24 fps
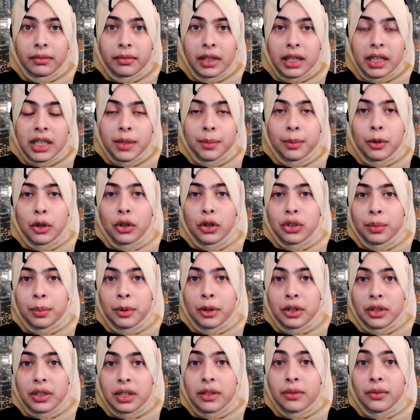A
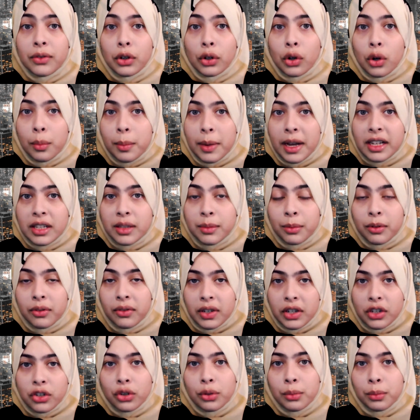spokesperson for Quebec's
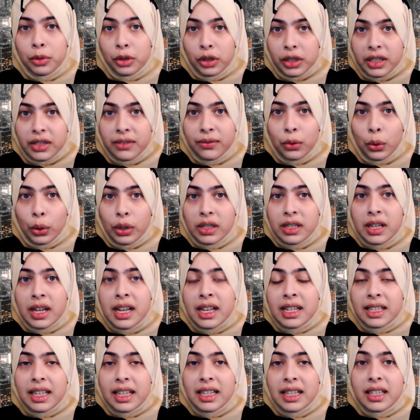provincial police force
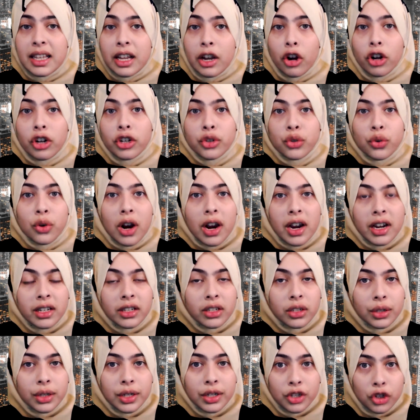says they are trying
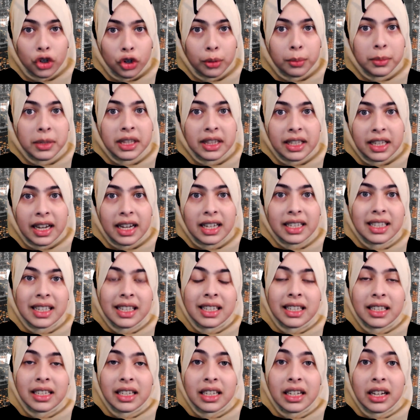to determine the
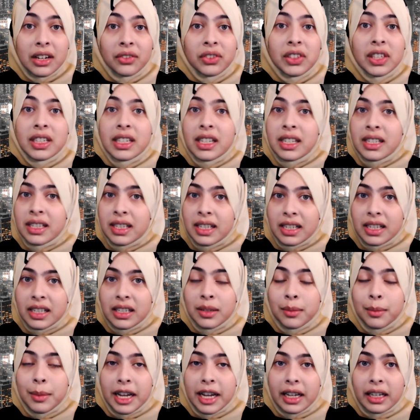identity of the deceased
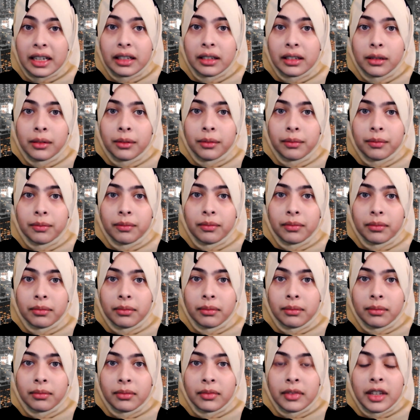man.
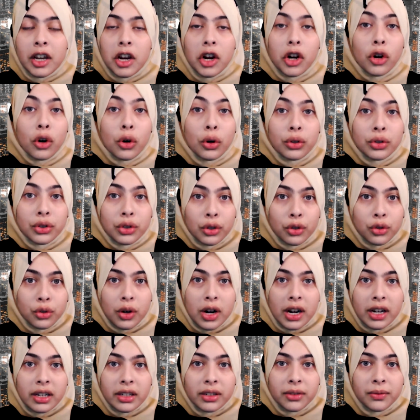They are also
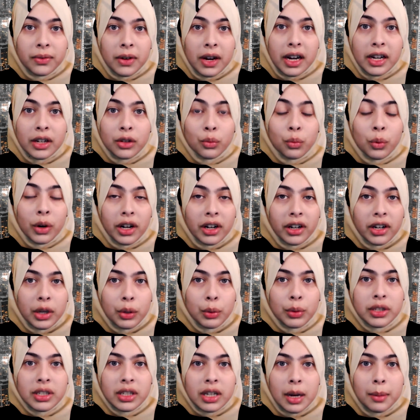trying to find where he
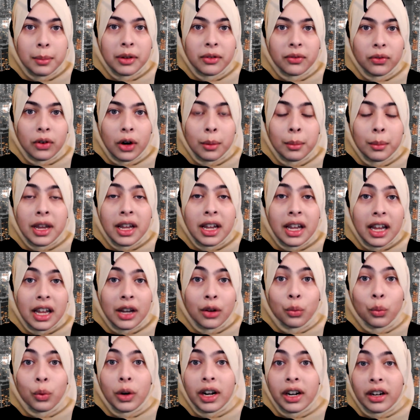was coming from
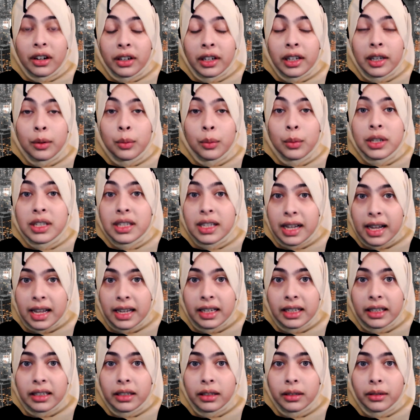and where he was
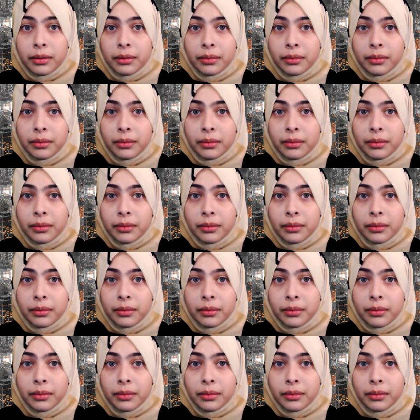headed.